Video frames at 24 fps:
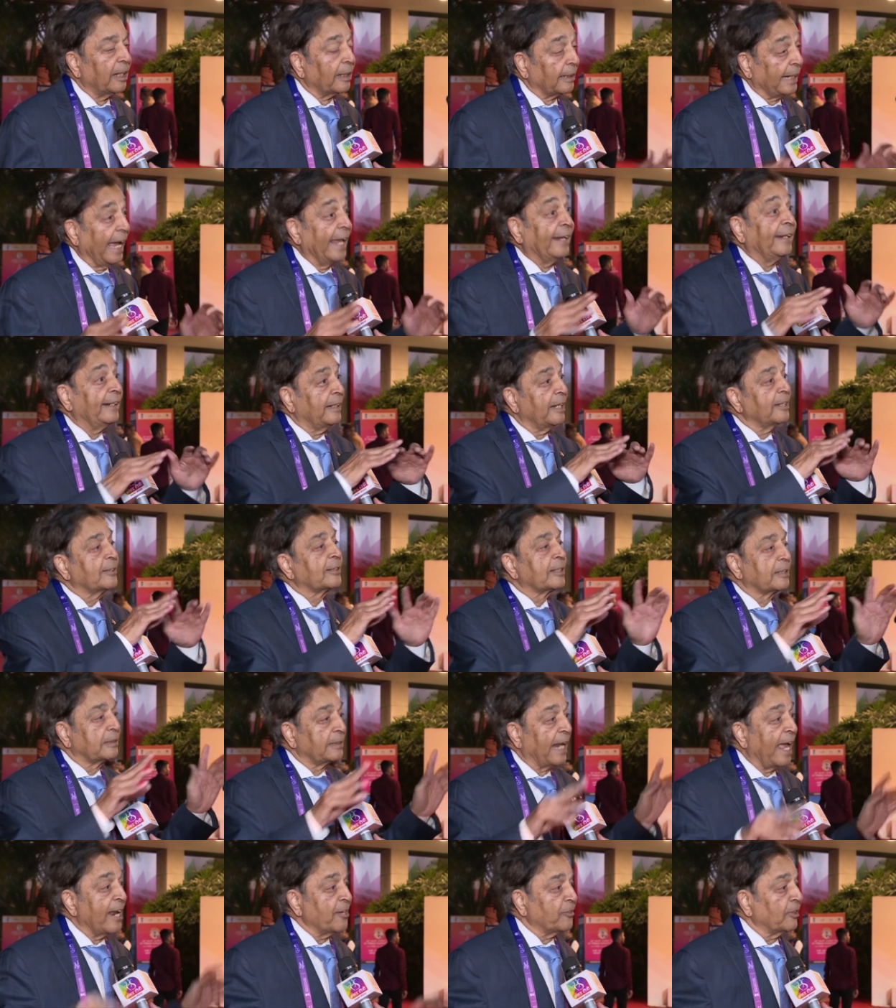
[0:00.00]
nine eight eight is
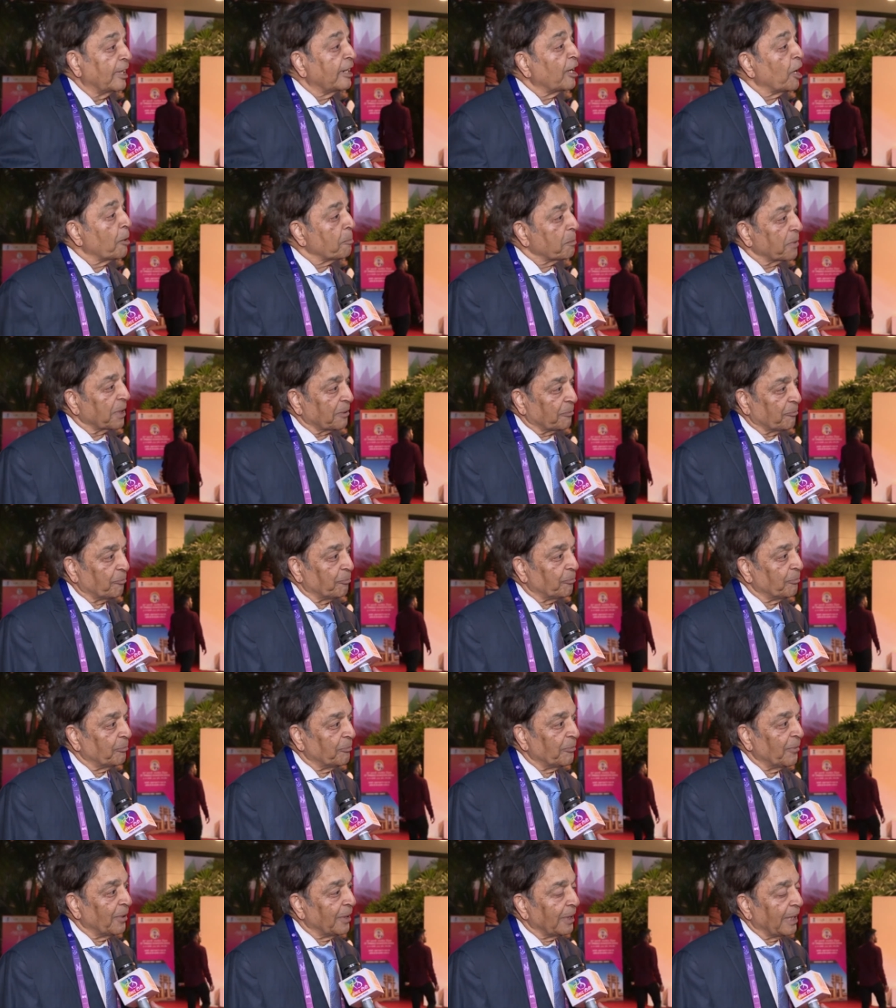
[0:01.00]
a national number.
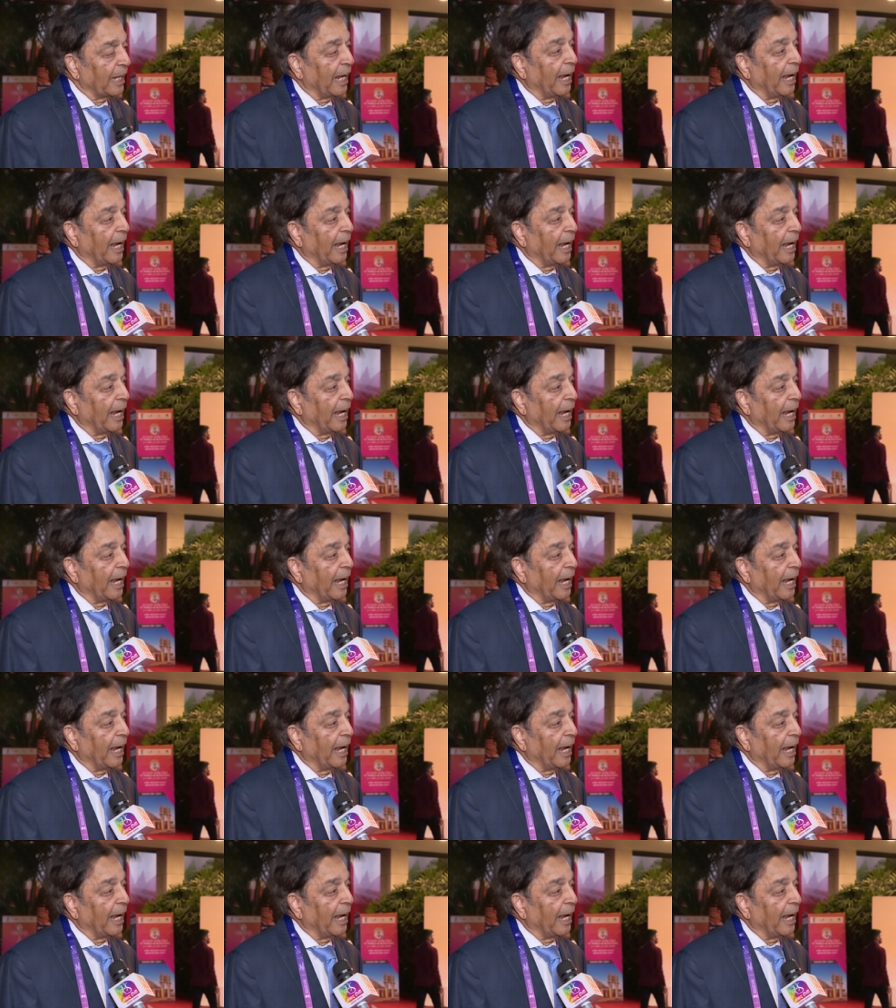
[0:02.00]
Okay.